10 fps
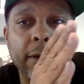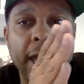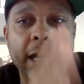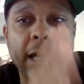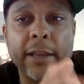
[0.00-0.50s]

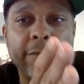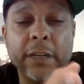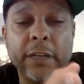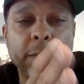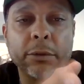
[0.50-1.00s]
Out of that
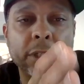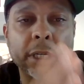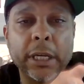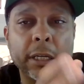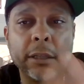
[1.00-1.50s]

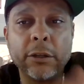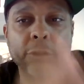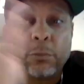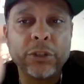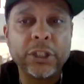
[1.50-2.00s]
50%, there's
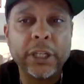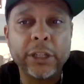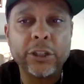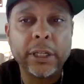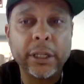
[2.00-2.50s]
a
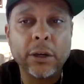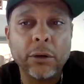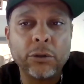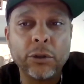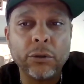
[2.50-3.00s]
percentage that go
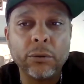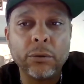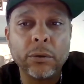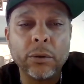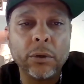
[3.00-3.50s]
to
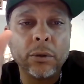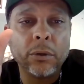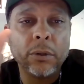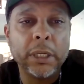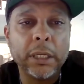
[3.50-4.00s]

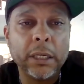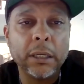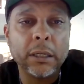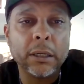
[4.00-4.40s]
the